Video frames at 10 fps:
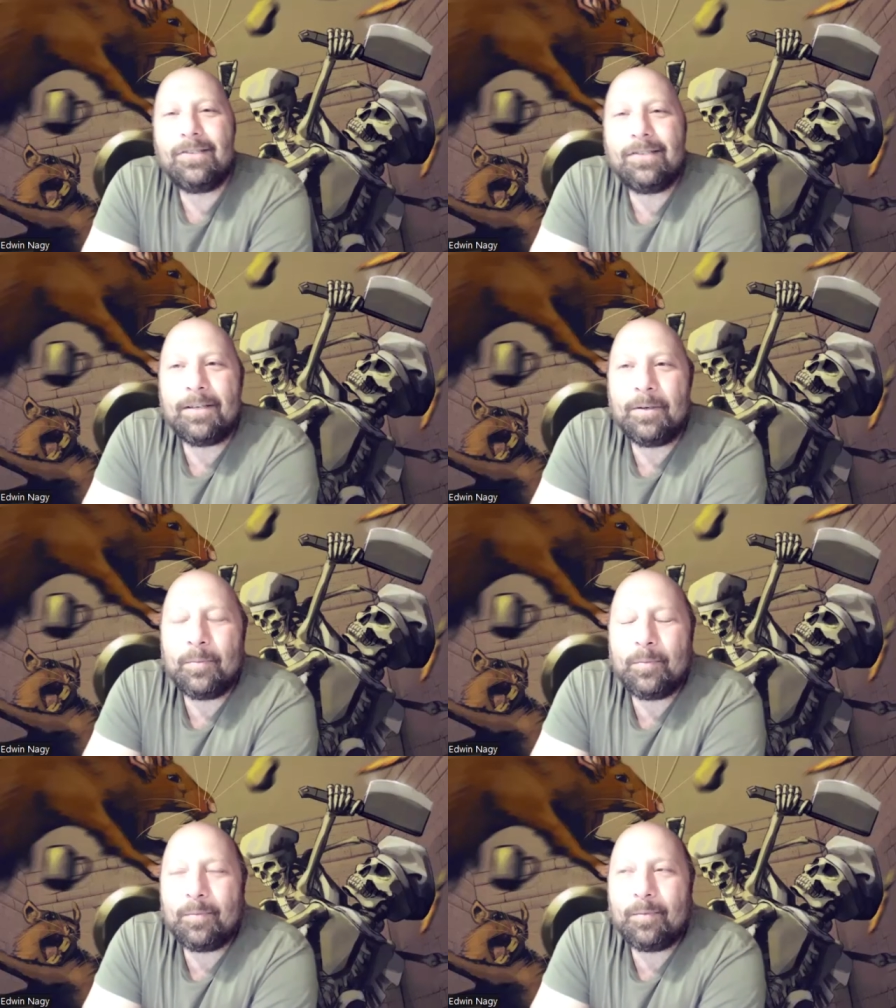
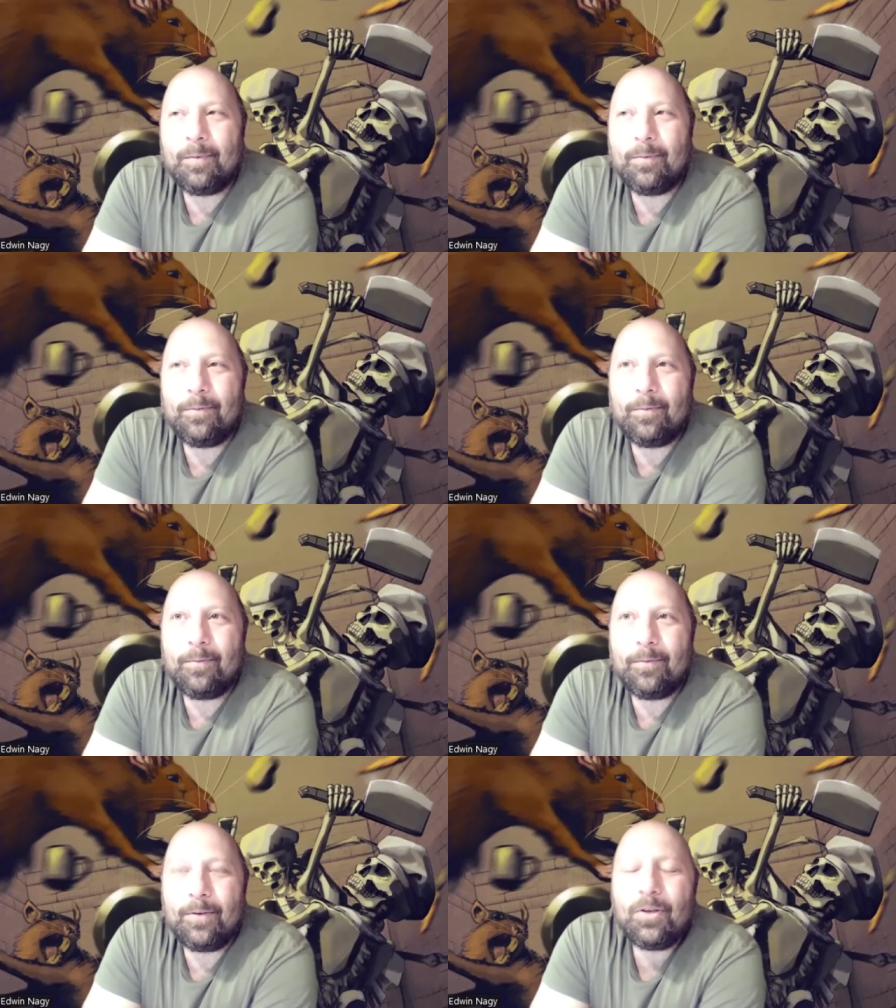some
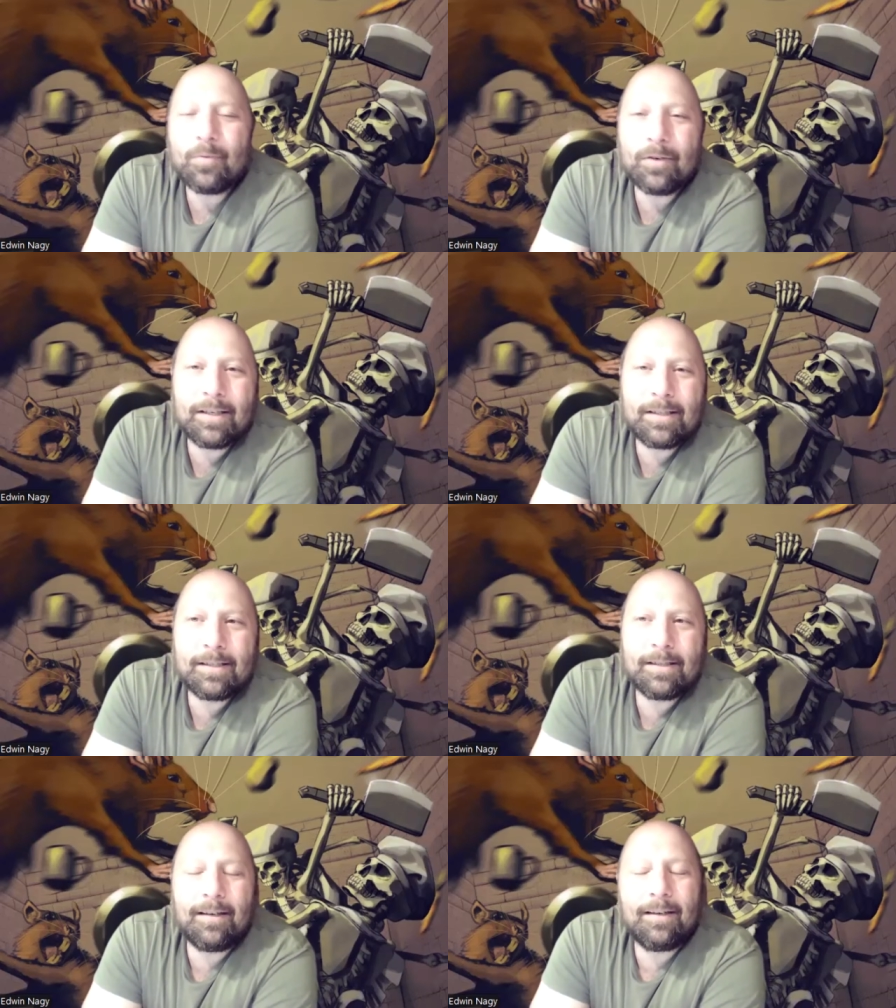
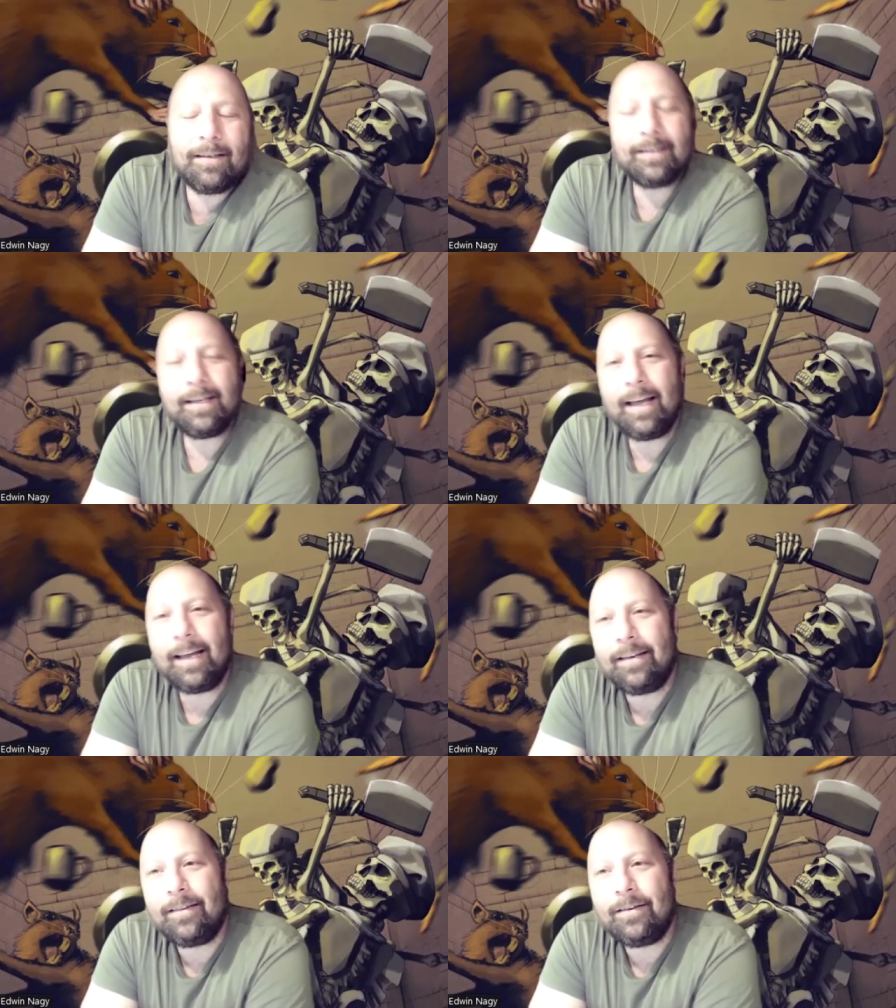humorous
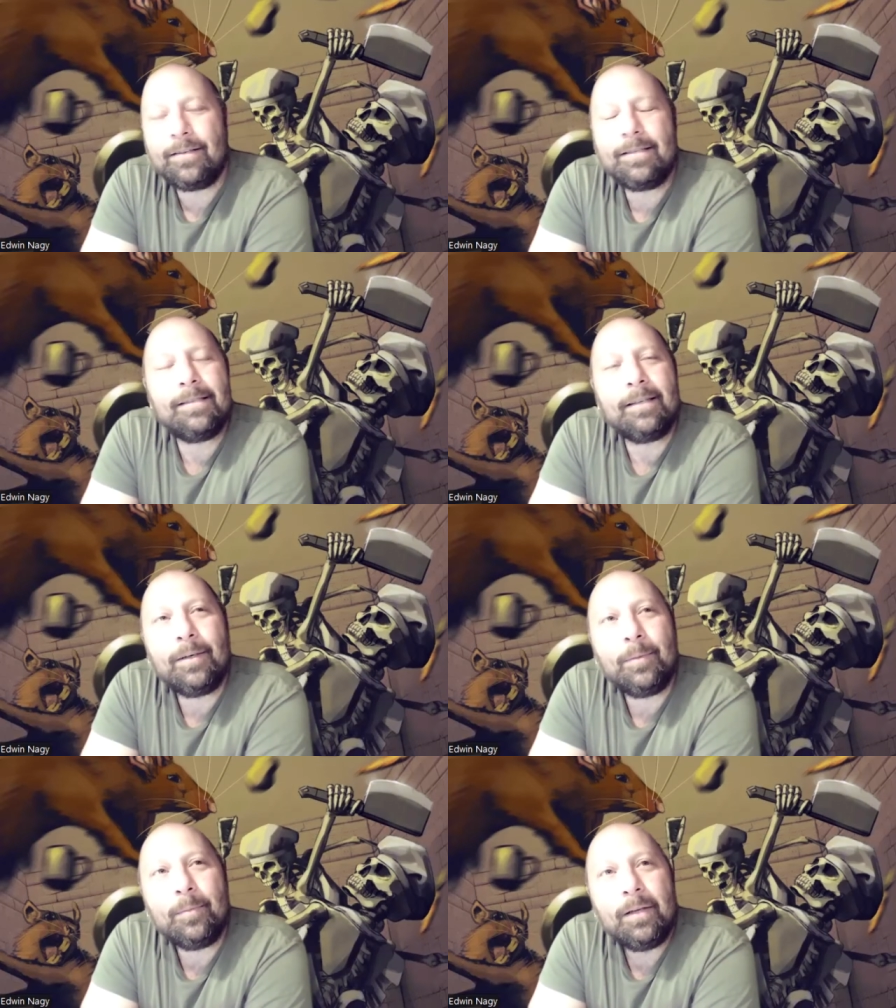undead. There's
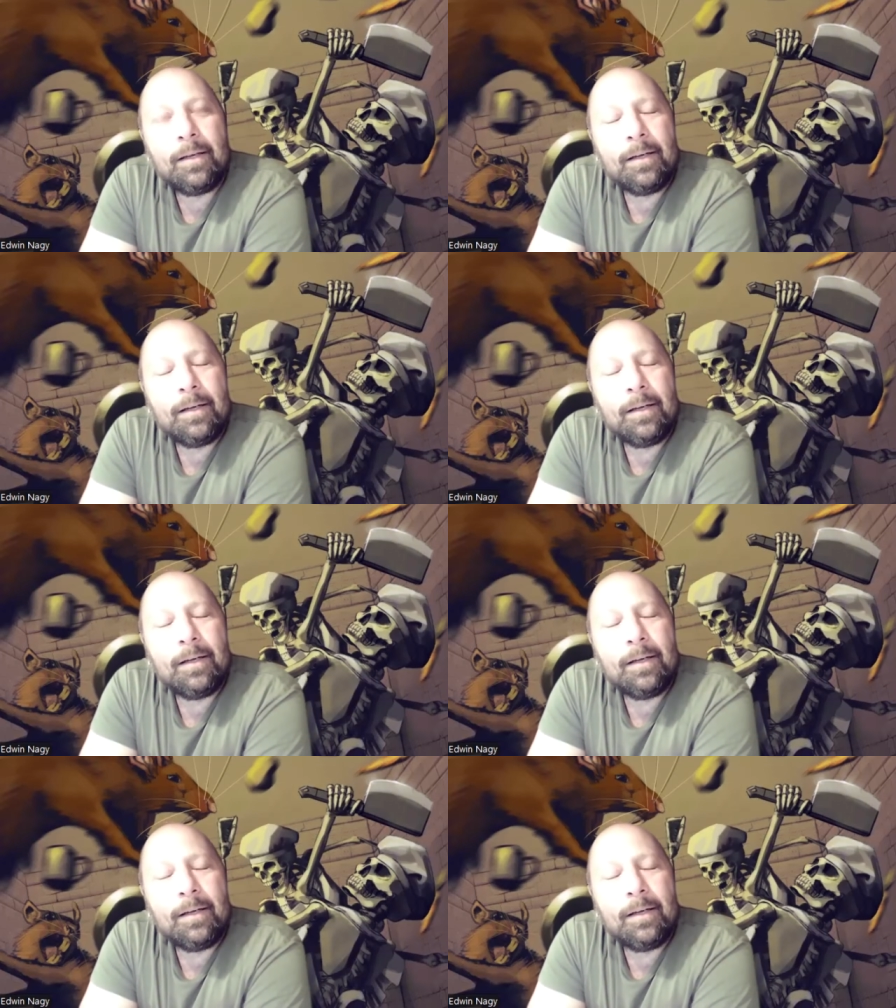some